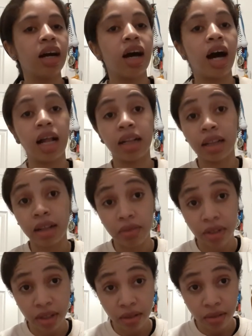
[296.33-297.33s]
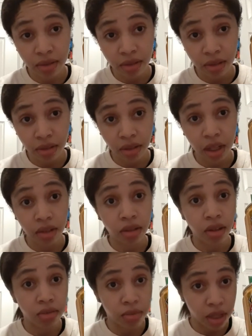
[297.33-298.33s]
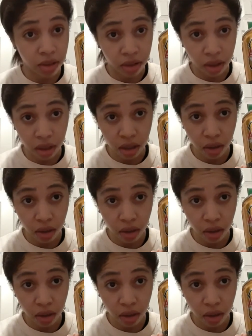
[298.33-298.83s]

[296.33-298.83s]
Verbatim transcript: I love it. It tastes amazing.